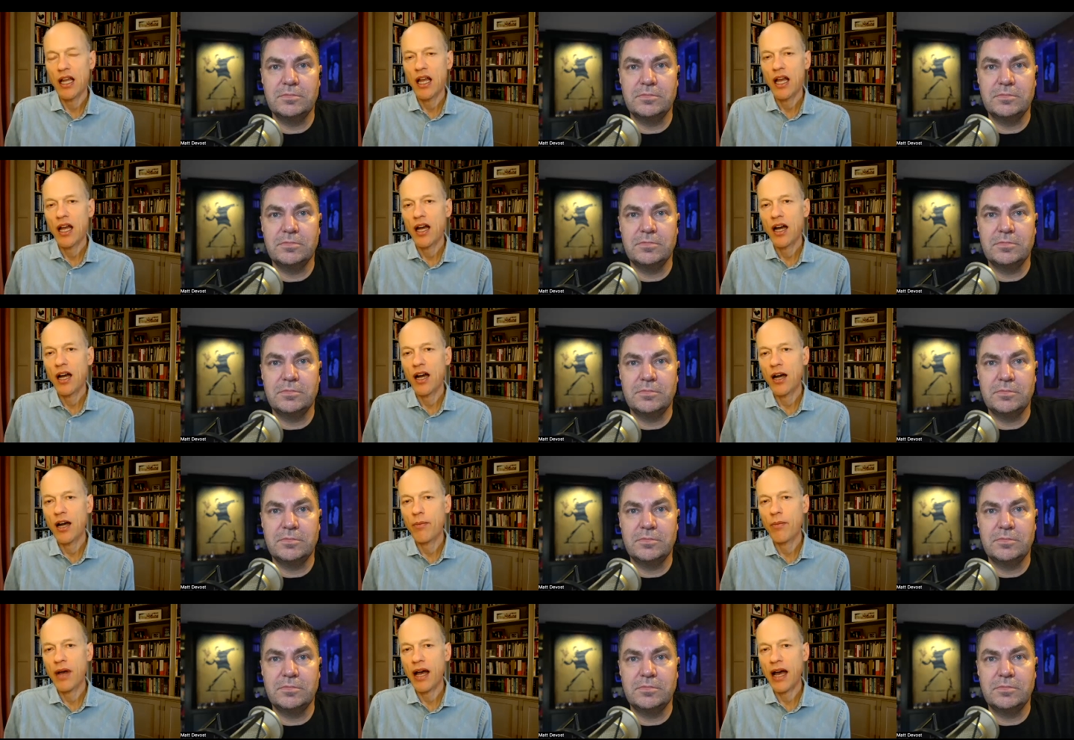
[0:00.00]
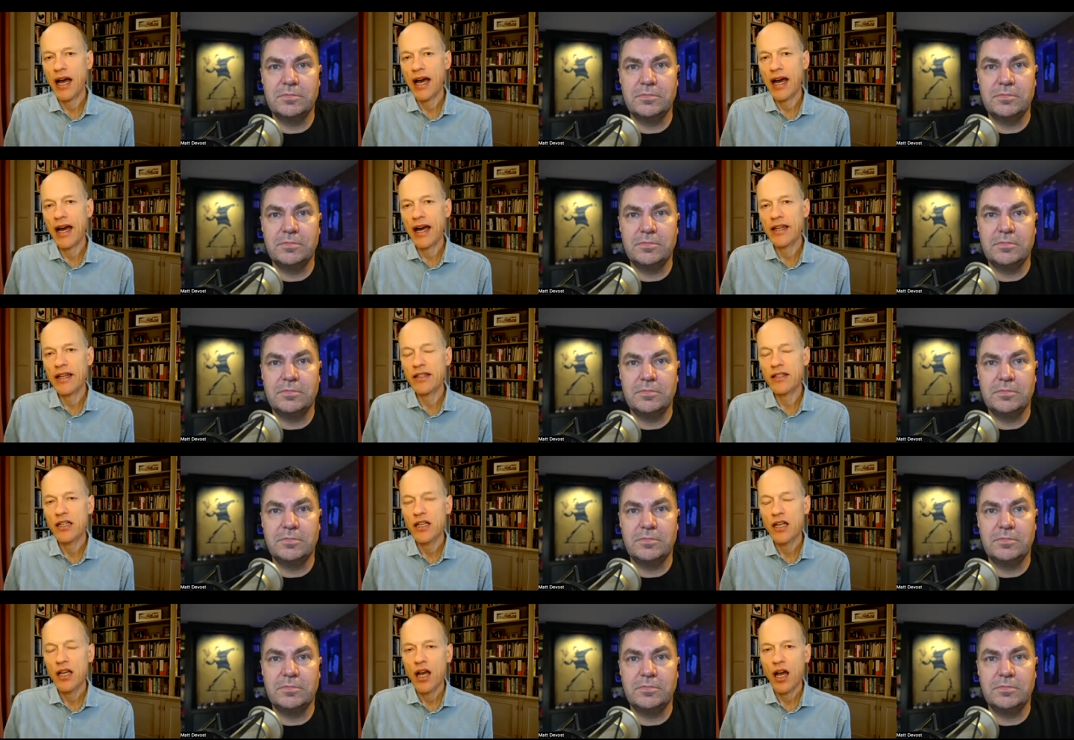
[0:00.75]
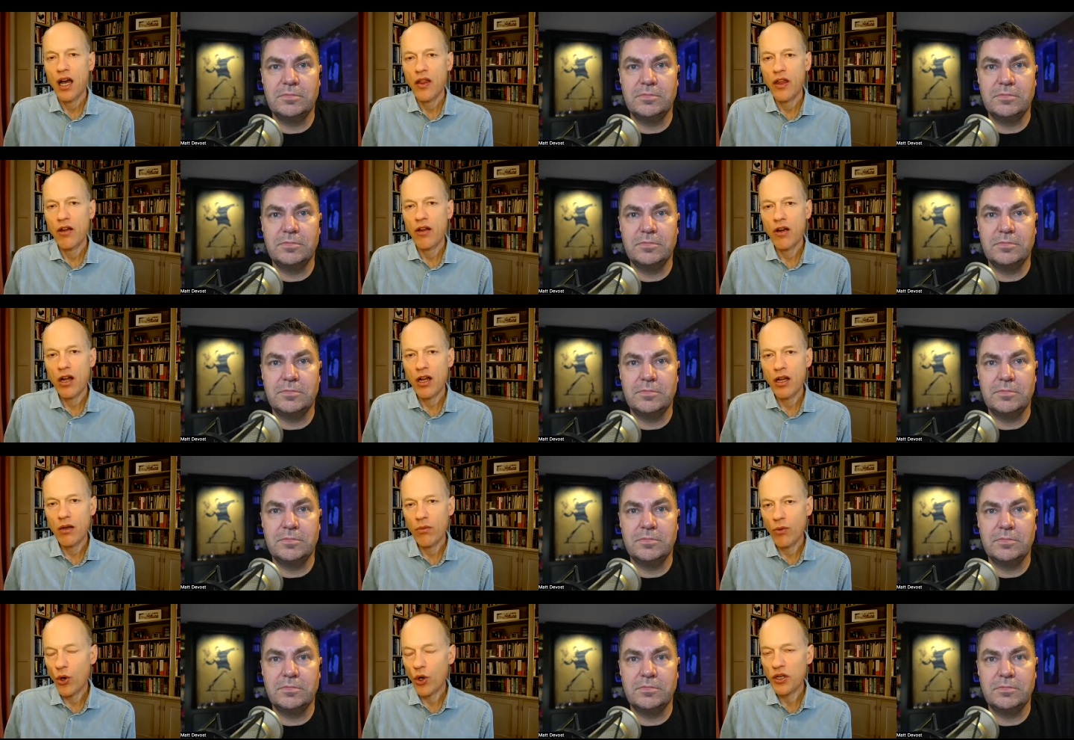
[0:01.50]
Speaker 1: Um, and there
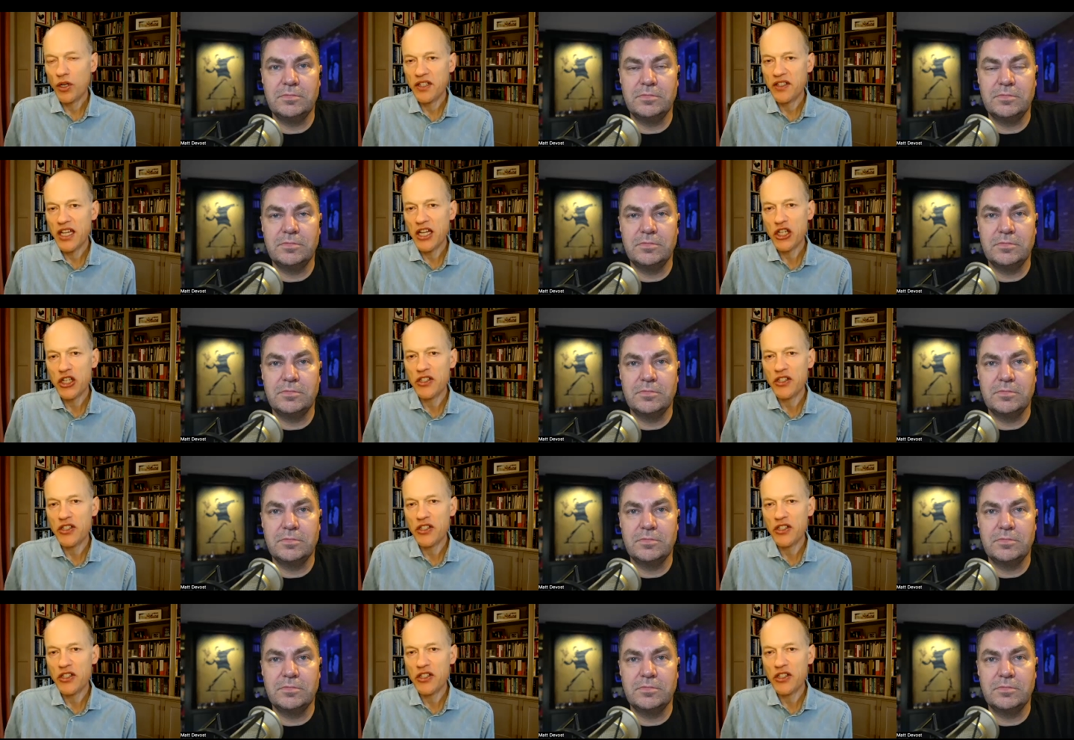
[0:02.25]
are organizations